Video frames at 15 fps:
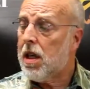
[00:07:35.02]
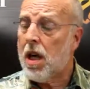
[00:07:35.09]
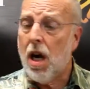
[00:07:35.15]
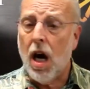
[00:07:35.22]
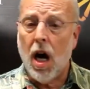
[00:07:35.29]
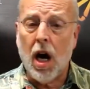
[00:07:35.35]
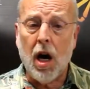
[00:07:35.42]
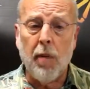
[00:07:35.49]

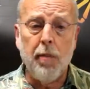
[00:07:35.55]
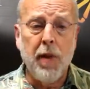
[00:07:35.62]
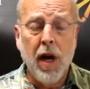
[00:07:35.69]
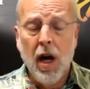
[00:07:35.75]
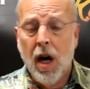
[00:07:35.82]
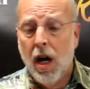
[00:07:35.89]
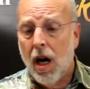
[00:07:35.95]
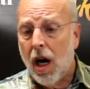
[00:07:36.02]
of
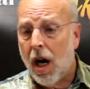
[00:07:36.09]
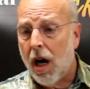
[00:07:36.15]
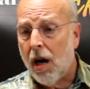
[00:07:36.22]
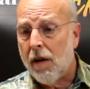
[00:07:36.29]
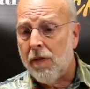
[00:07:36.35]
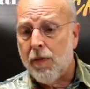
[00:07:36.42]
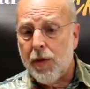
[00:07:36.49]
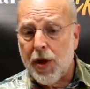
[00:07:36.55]

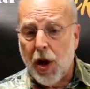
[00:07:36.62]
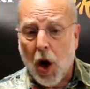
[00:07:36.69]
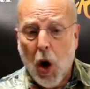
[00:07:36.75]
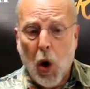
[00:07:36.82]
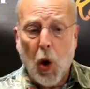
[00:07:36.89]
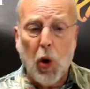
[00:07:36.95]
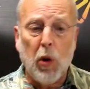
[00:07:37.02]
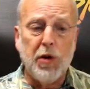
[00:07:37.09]

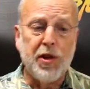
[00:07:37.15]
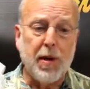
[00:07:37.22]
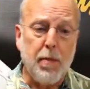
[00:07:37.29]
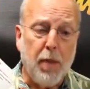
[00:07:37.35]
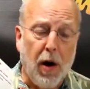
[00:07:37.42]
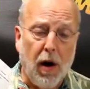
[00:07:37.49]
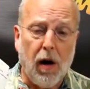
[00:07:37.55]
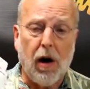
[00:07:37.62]
wholes and
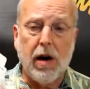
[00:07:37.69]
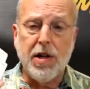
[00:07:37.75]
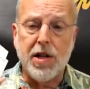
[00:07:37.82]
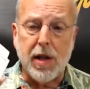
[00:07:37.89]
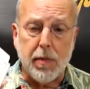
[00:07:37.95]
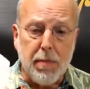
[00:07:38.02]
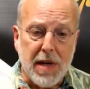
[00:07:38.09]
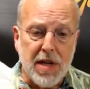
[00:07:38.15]
parts
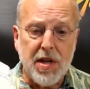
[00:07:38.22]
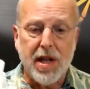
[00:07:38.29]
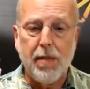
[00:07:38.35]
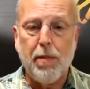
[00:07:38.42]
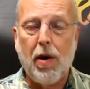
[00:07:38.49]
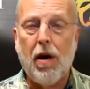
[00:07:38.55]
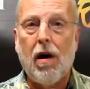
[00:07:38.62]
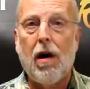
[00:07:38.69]
and missing
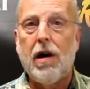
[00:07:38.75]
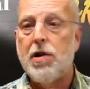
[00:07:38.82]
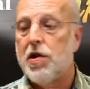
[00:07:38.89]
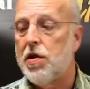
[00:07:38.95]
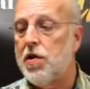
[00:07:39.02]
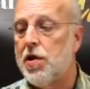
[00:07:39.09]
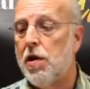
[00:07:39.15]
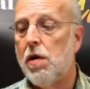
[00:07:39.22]
parts
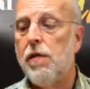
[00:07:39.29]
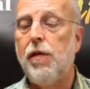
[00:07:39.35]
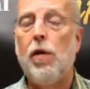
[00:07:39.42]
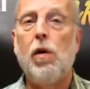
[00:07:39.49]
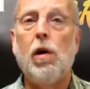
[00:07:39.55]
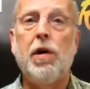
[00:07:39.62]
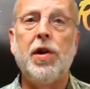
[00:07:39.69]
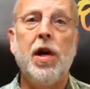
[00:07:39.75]
and so
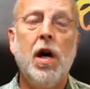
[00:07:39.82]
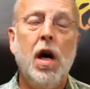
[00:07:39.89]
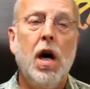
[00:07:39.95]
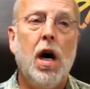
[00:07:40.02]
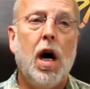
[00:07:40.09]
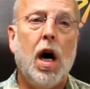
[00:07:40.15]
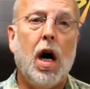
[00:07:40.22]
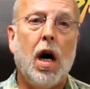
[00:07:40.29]
forth,
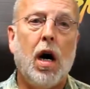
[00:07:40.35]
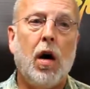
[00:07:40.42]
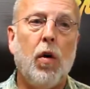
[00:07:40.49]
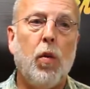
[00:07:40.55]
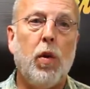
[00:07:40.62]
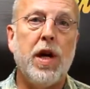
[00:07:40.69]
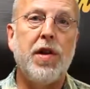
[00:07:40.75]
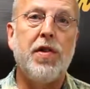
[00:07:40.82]

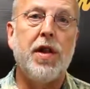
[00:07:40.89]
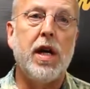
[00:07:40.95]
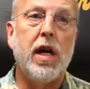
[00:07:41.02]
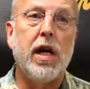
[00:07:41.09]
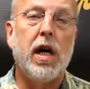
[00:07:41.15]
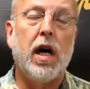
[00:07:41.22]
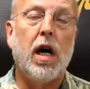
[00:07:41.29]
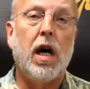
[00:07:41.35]
with
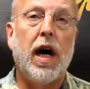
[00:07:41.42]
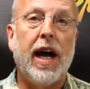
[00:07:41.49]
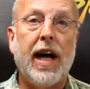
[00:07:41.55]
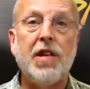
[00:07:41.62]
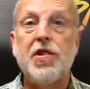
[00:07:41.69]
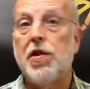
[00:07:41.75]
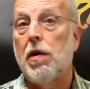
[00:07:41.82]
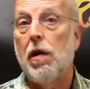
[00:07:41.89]
the
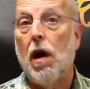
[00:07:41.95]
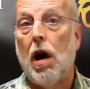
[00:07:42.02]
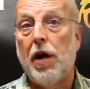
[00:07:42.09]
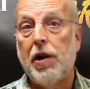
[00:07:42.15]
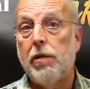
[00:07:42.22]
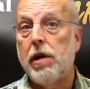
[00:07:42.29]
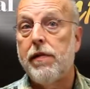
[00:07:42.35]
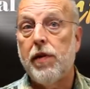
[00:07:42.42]
answer on
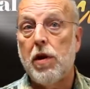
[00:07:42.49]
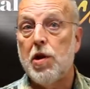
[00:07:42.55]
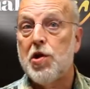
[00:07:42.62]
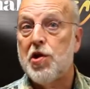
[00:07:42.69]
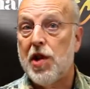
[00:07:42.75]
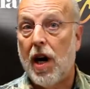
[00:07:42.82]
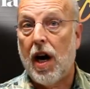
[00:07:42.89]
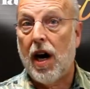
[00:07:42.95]
the reverse
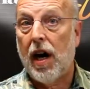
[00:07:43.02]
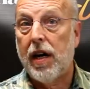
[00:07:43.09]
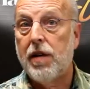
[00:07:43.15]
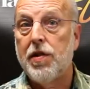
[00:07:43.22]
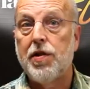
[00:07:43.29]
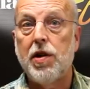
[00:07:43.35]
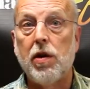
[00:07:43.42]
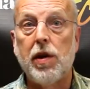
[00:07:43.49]
side,
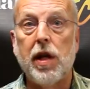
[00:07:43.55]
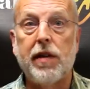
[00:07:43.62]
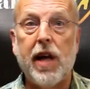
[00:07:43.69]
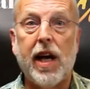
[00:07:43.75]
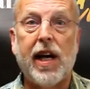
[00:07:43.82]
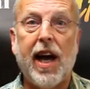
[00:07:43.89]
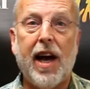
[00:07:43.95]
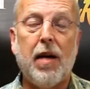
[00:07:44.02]
so that they
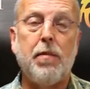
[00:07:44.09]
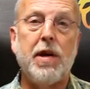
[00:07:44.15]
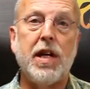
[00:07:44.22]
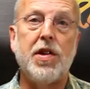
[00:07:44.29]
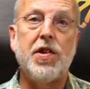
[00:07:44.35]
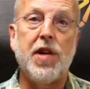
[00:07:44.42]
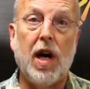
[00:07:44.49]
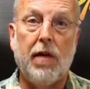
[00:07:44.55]
can be
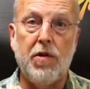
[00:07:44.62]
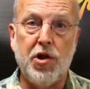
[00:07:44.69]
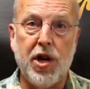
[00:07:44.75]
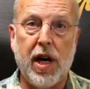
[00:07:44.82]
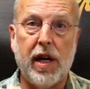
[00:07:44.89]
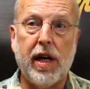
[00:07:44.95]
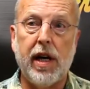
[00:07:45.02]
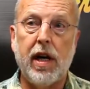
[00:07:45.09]

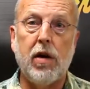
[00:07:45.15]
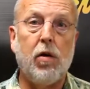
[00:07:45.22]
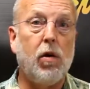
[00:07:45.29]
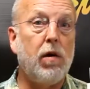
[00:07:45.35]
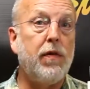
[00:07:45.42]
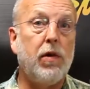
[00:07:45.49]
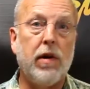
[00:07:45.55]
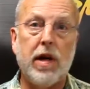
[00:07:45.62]
self-checking
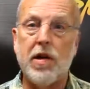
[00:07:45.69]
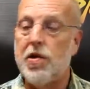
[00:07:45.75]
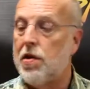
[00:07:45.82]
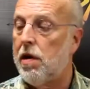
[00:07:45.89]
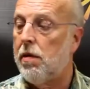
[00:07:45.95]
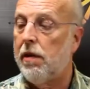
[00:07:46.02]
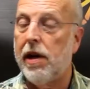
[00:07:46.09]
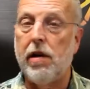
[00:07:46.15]
or for
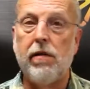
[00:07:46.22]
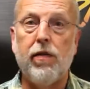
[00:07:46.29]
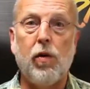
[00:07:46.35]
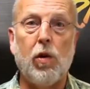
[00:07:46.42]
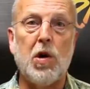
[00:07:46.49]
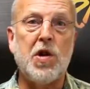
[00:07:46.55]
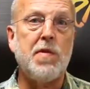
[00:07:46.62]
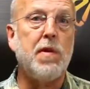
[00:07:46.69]
instant
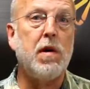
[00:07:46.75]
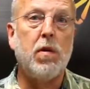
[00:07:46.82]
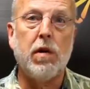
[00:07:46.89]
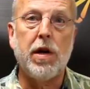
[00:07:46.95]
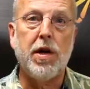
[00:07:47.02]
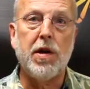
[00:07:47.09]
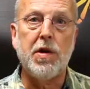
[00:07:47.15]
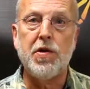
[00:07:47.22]
reinforcement
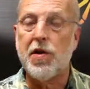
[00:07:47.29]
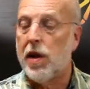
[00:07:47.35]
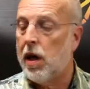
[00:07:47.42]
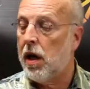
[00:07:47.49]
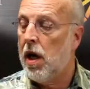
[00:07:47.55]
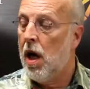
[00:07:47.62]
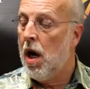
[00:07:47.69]
when using